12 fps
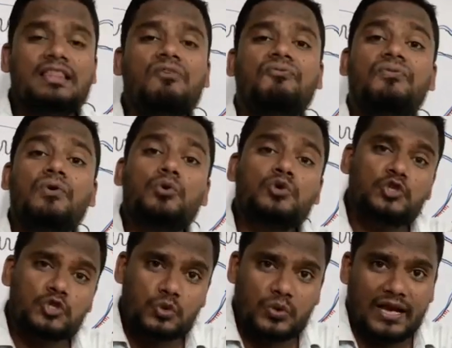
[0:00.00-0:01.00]
they
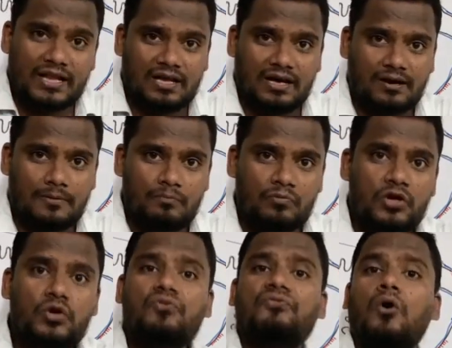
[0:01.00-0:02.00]
fuse together
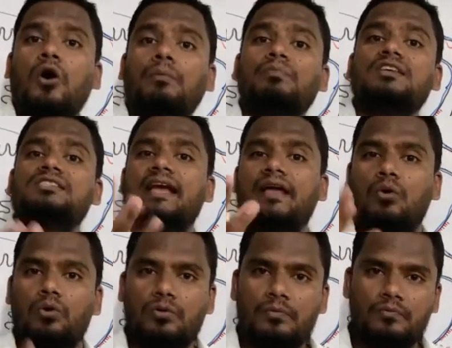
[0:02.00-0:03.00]
to form the
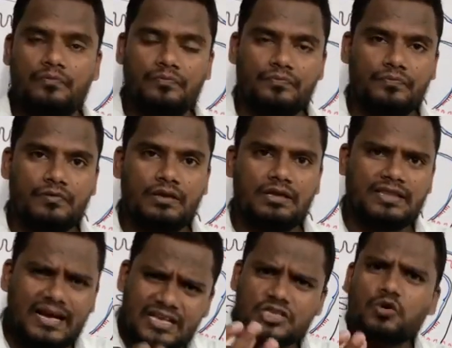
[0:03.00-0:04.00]
zygote.
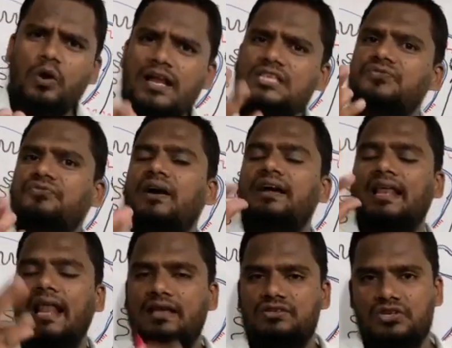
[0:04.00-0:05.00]
That is called as
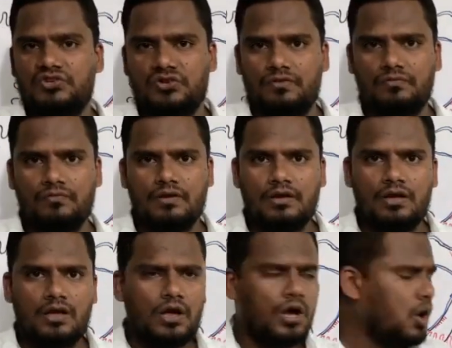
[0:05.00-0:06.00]
fertilization.
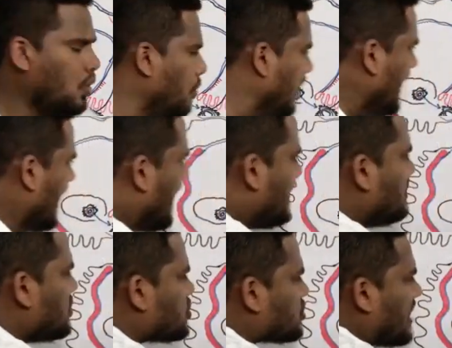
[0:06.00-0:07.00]
We'll
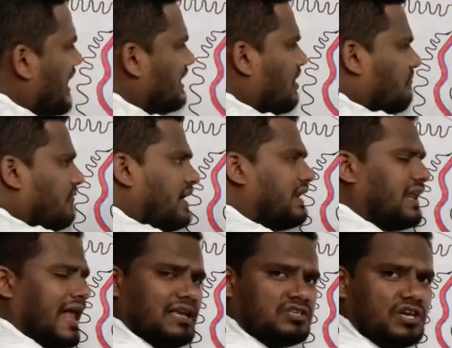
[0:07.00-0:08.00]
understand the
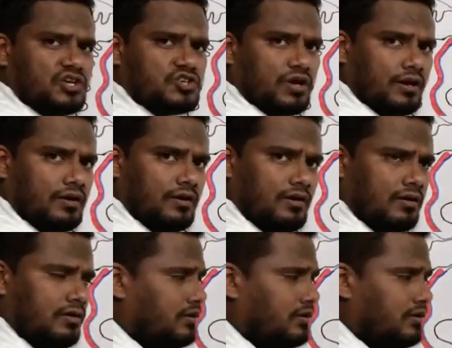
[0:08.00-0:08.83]
fertilization